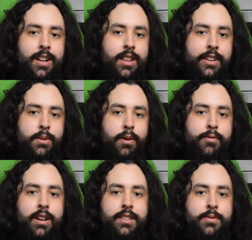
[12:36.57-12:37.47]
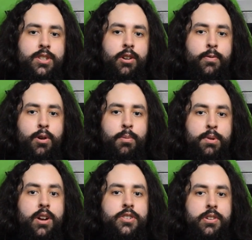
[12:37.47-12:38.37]
like the reflective silver
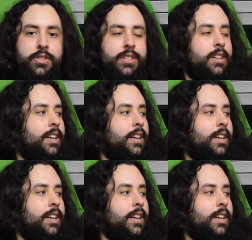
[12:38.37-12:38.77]
plungers.